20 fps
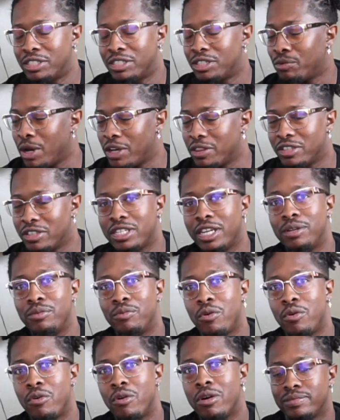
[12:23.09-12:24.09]
The weather's getting
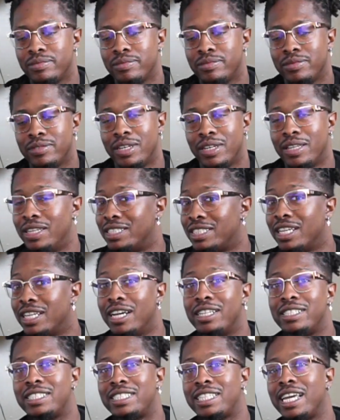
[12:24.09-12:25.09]
warm, the
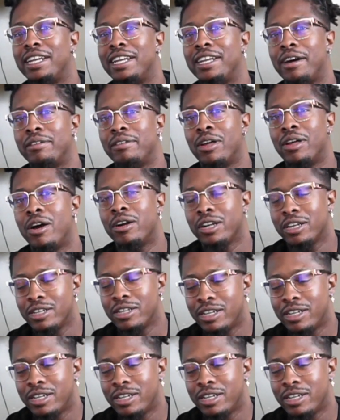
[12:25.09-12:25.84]
sun's staying out longer,